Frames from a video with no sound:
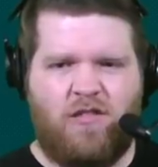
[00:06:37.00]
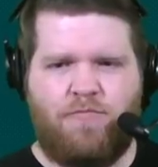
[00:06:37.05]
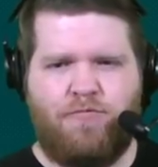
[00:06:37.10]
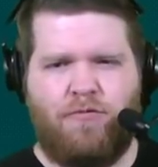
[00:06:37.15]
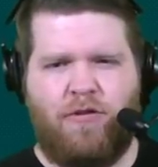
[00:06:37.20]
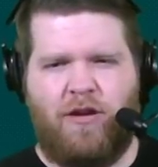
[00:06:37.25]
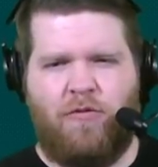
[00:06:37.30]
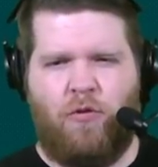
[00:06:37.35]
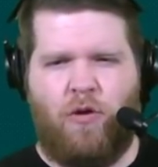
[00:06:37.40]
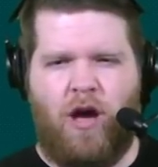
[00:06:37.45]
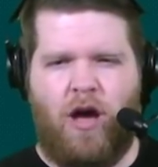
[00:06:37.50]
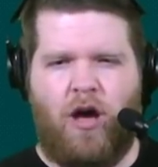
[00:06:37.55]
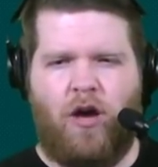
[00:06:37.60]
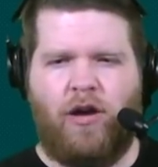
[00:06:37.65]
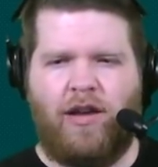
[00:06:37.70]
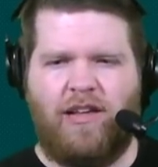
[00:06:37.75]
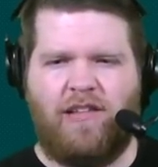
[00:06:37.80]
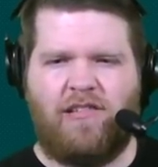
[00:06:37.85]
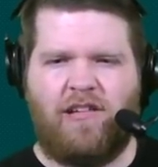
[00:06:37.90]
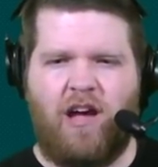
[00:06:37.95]
pretty well.
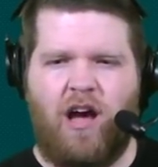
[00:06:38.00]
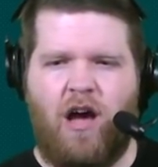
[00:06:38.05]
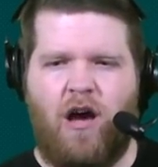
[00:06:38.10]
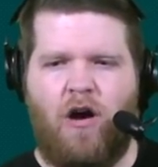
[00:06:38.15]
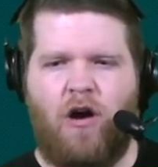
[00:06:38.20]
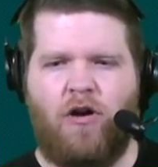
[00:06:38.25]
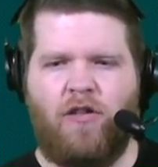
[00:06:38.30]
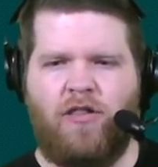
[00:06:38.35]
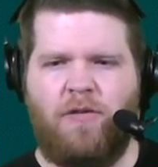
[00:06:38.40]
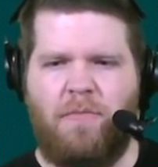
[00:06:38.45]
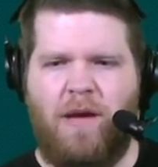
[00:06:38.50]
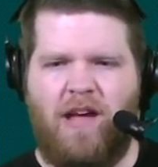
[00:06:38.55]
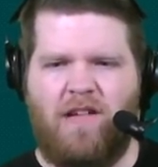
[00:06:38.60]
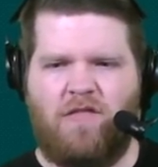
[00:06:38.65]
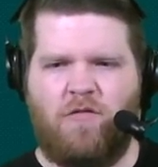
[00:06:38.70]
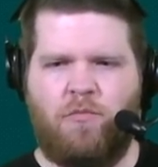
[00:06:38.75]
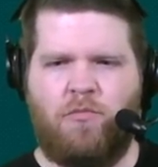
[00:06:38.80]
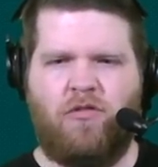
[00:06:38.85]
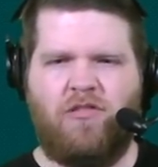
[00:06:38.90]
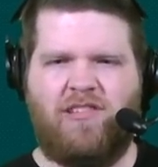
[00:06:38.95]
He's got all the
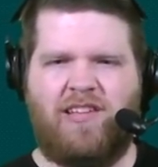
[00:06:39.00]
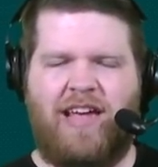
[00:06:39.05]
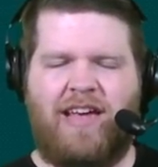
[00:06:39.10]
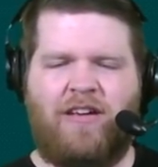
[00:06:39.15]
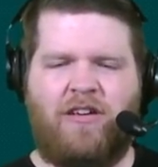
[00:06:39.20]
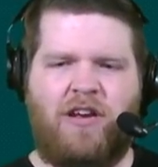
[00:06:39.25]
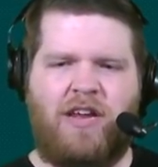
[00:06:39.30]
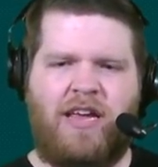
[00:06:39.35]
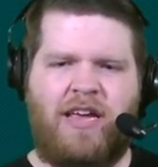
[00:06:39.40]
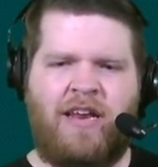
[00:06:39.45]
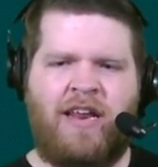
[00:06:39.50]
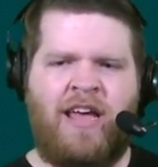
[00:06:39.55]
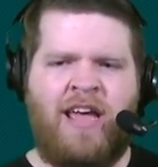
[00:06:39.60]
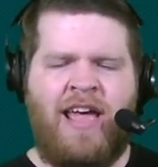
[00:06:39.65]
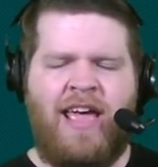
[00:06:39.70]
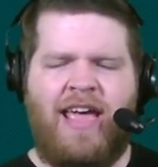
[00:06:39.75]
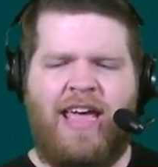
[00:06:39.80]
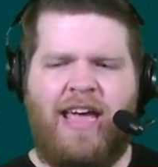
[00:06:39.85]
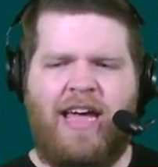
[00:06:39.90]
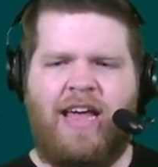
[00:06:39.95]
measurables that you need
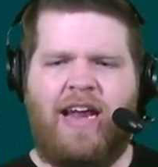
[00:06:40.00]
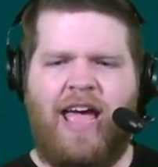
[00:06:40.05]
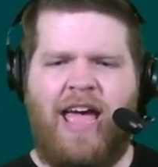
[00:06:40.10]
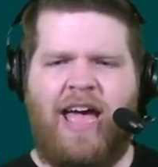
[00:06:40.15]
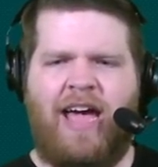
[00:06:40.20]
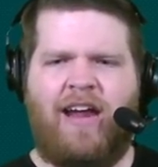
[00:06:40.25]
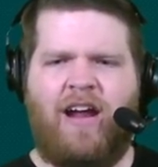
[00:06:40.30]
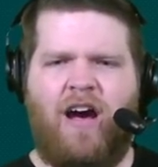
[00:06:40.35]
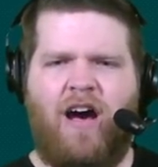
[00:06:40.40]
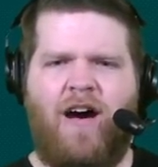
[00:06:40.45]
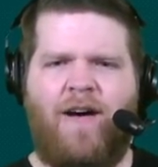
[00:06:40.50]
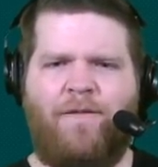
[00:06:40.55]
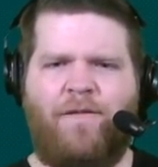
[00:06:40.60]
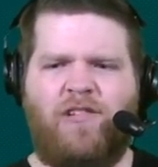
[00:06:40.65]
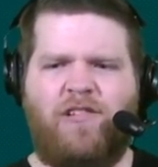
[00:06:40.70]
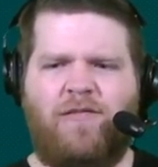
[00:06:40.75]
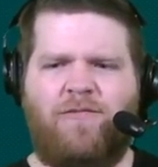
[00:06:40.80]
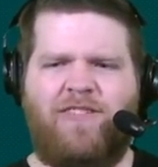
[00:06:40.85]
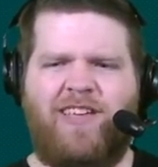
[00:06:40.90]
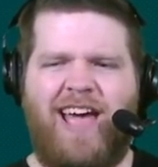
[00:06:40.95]
in an
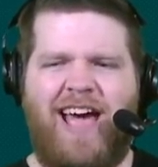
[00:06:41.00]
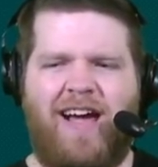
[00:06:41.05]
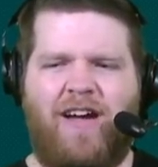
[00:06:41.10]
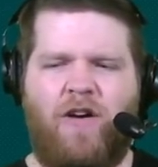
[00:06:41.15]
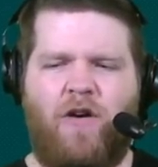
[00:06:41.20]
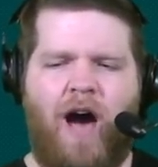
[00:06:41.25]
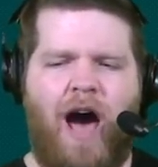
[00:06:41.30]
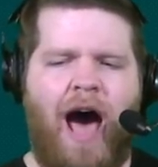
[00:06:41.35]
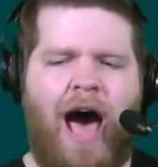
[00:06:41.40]
offensive tackle.